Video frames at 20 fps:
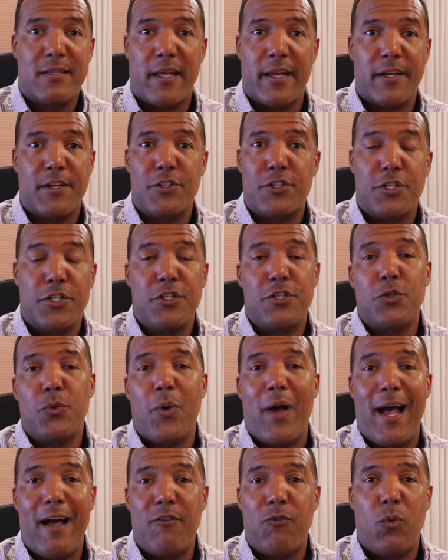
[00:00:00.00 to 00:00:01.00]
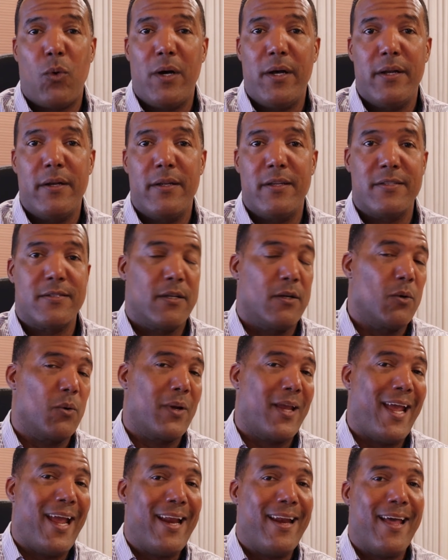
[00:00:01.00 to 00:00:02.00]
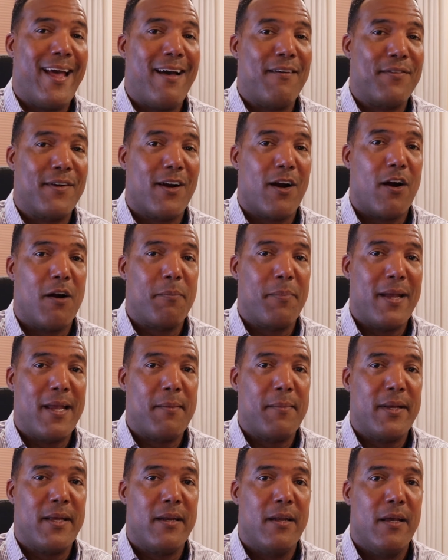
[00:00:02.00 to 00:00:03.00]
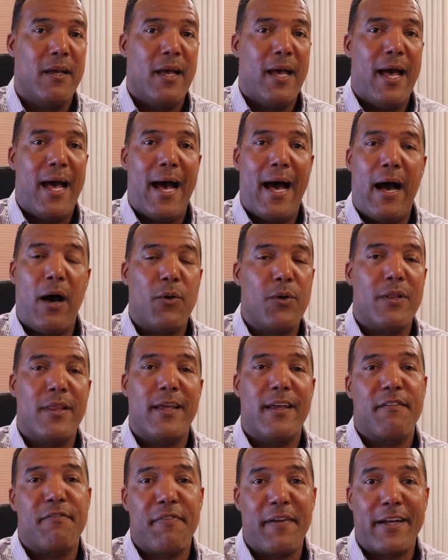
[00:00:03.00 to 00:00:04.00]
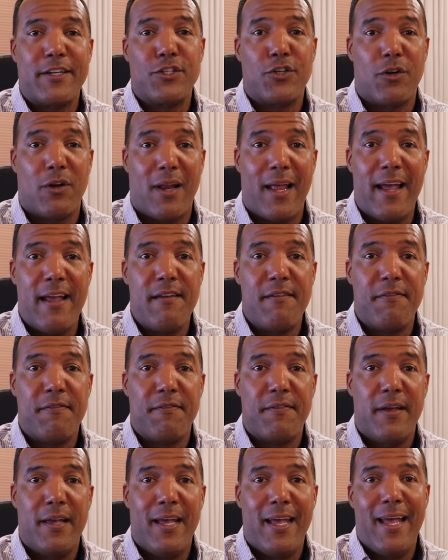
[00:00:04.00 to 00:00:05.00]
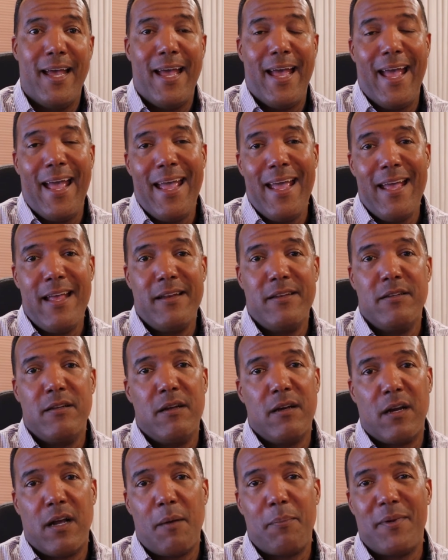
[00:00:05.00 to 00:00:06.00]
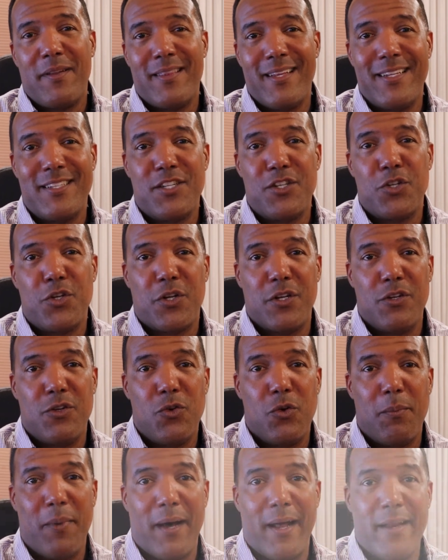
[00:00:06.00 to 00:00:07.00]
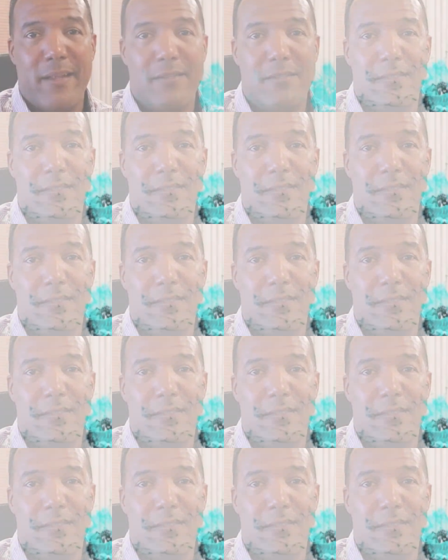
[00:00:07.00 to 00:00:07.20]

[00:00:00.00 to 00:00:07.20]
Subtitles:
Like, should you have one? Is it okay to have a car payment? How do they affect your life? And a couple of things that you can do about it.